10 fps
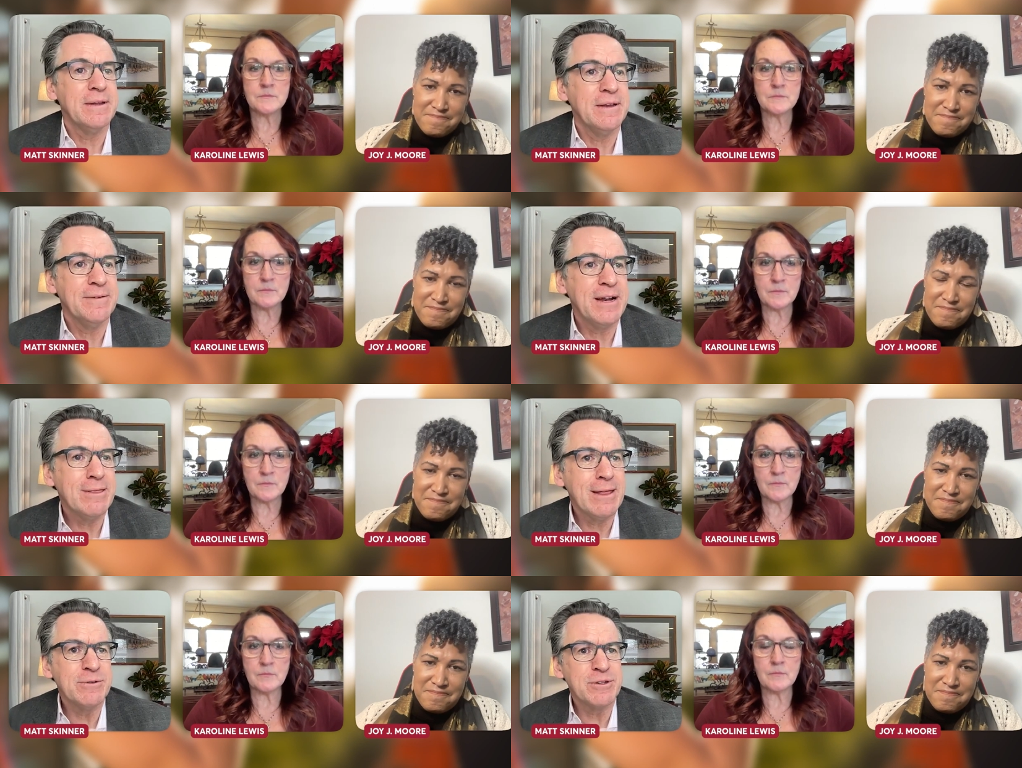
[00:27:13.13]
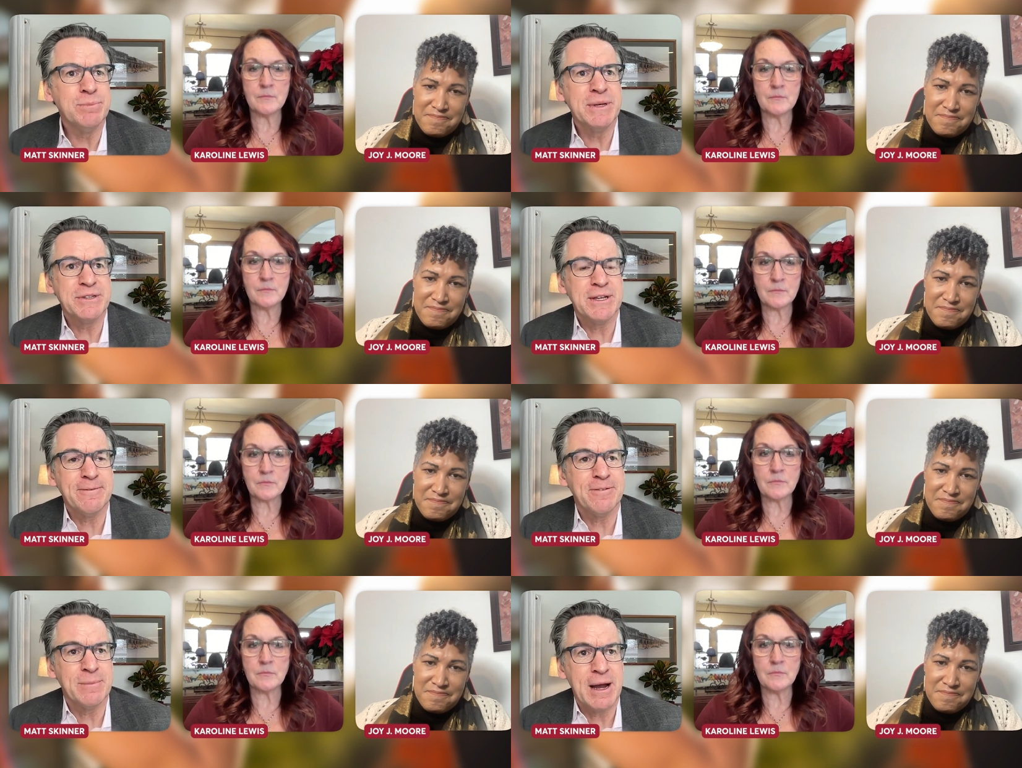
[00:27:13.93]
Speaker 1: if anything was
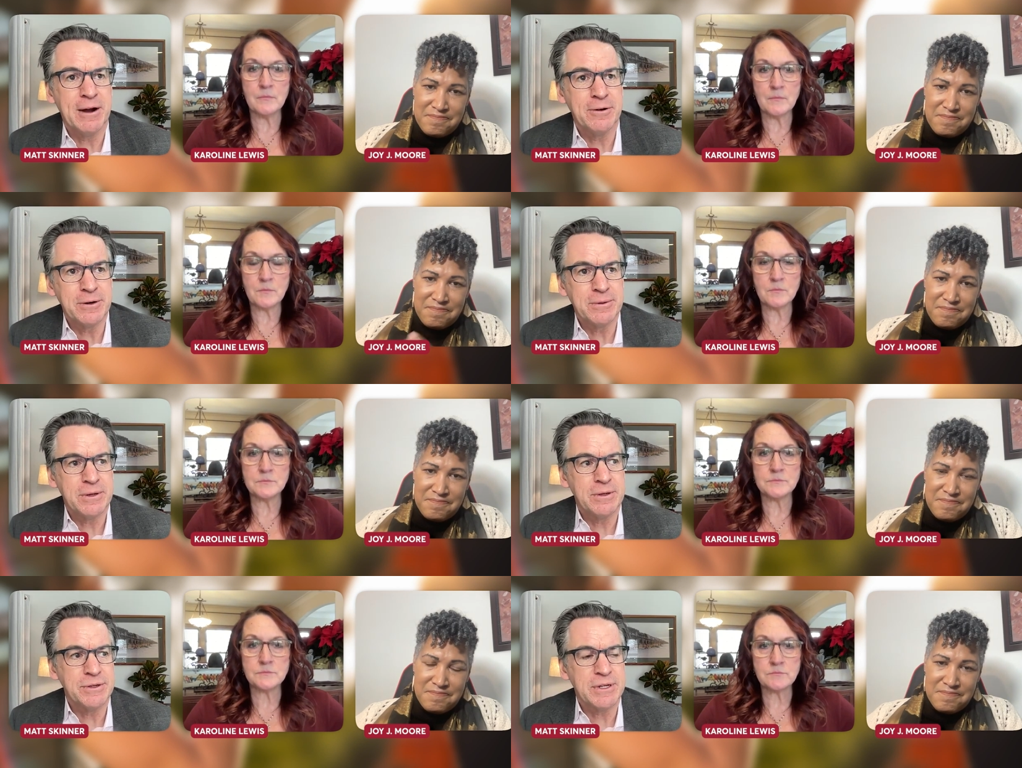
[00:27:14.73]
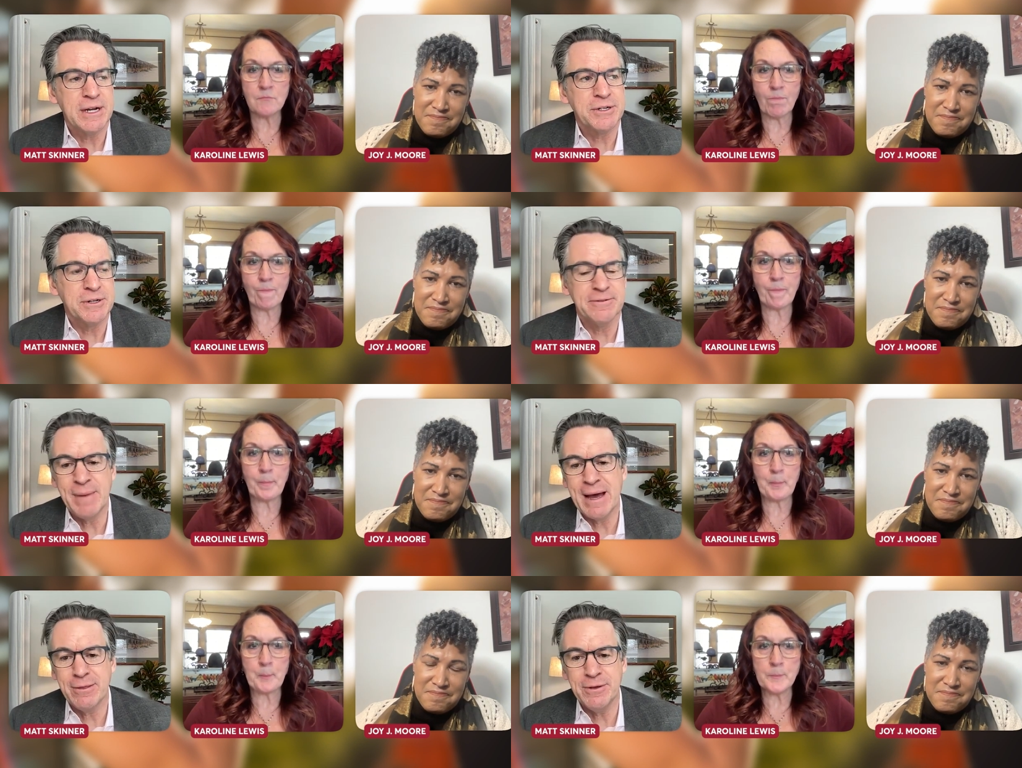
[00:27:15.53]
missing from our discussion
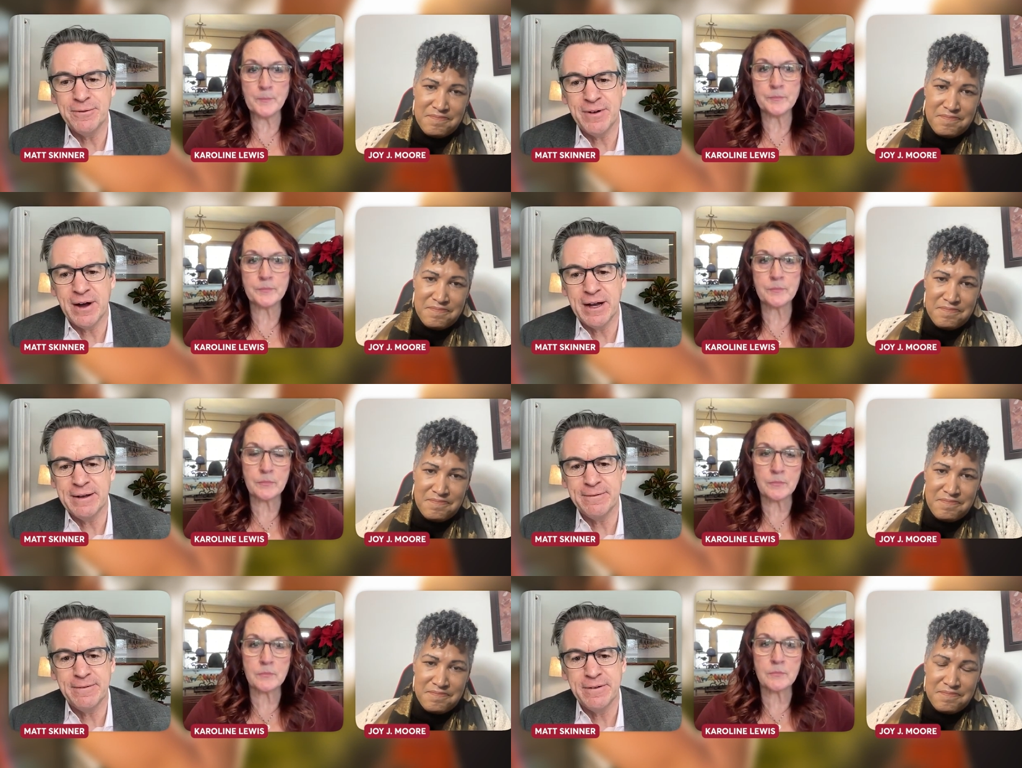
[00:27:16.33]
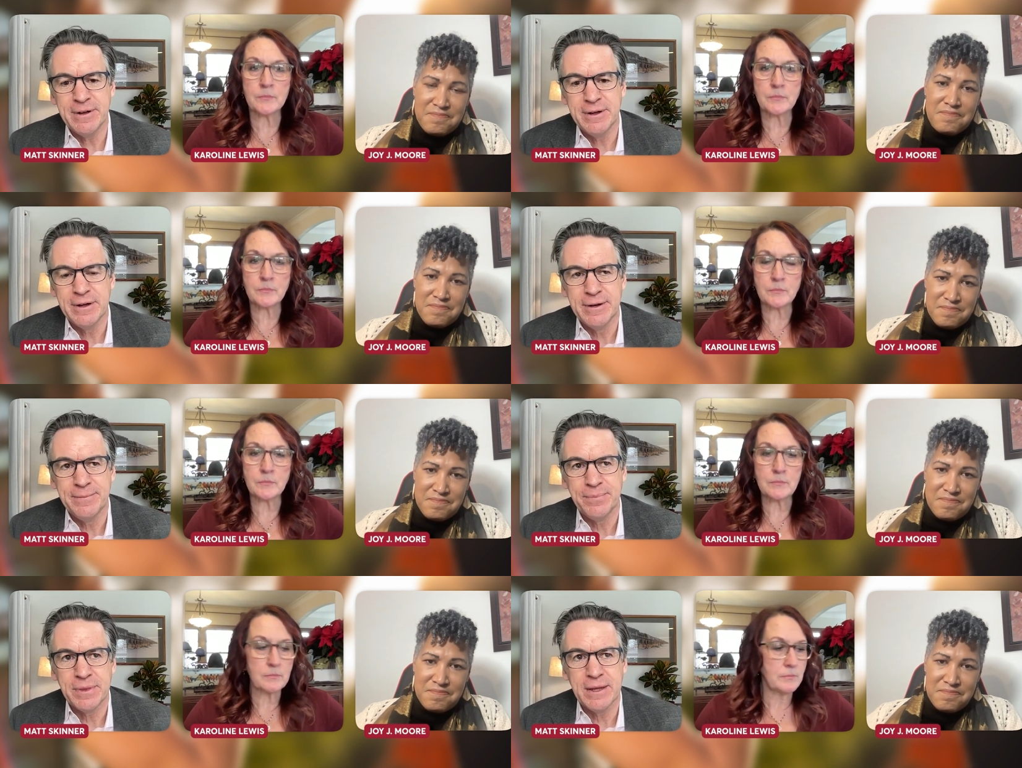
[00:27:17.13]
of Matthew 5
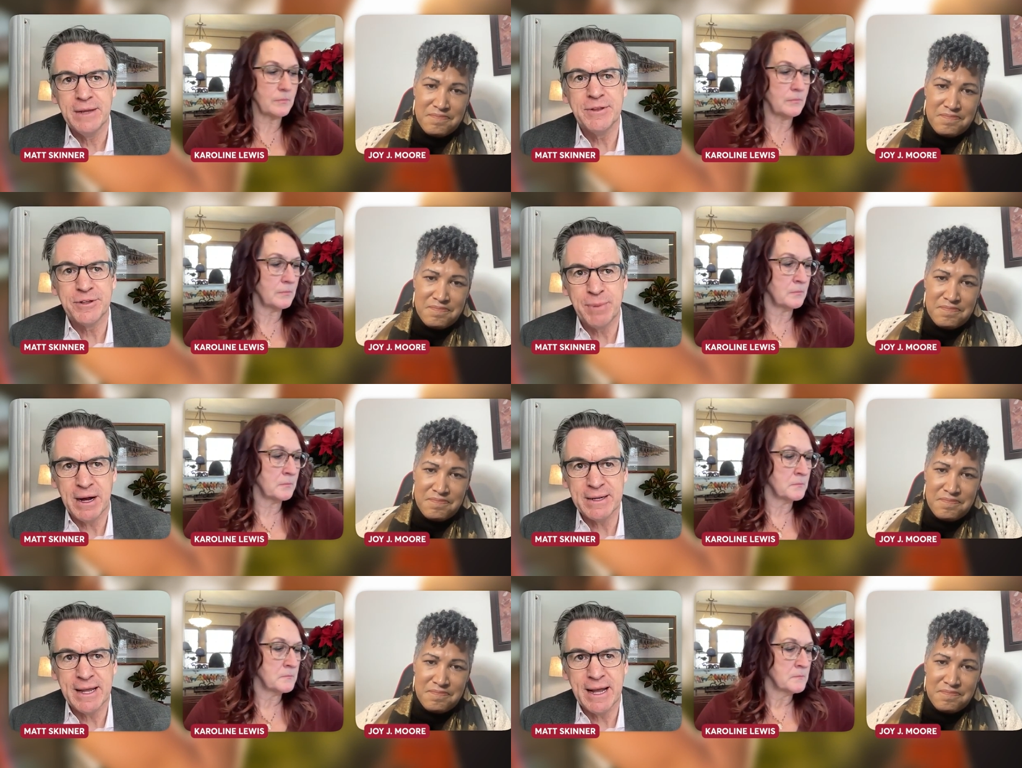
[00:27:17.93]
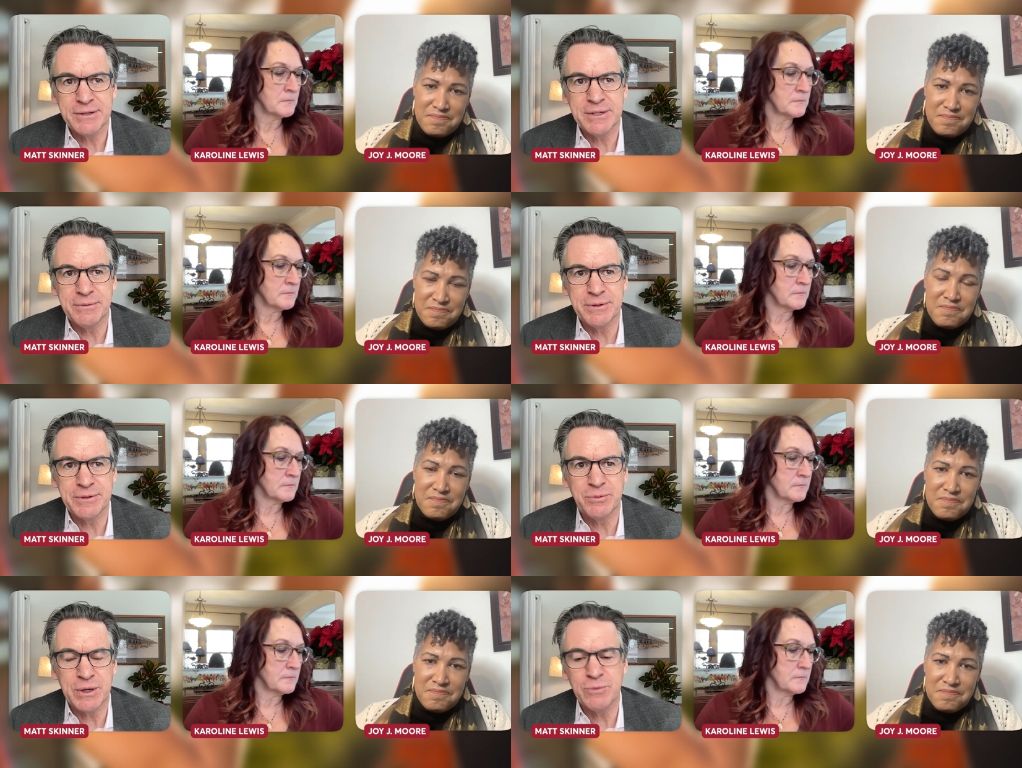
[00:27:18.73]
in this podcast, it
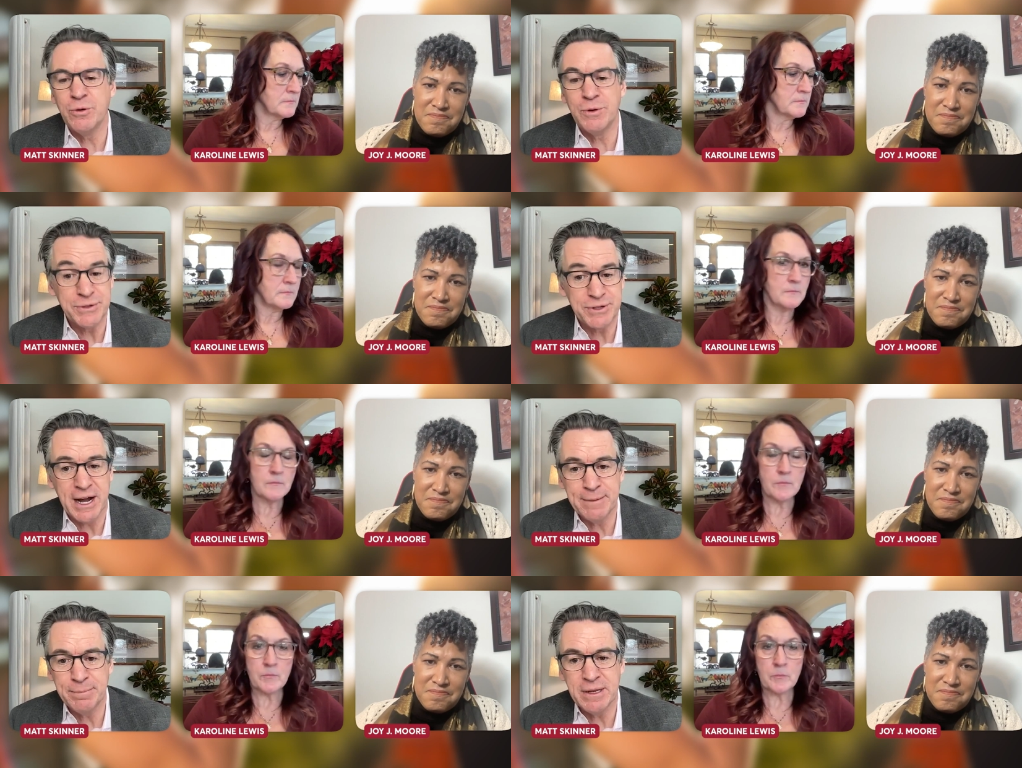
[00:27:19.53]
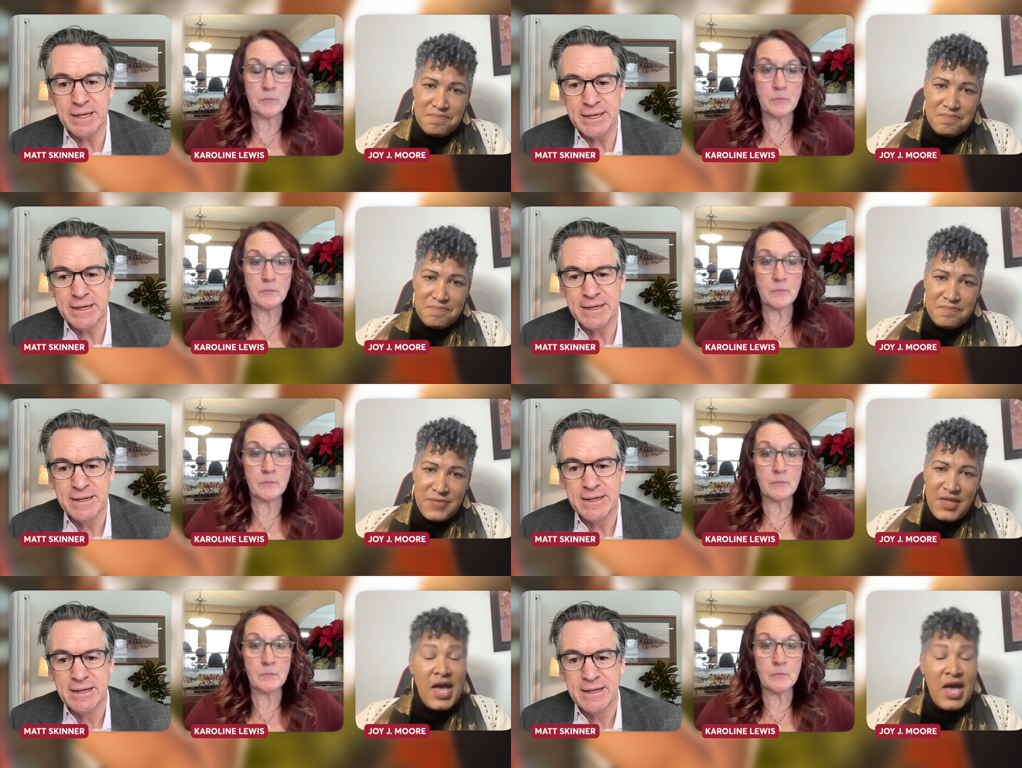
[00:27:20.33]
was what role does God play?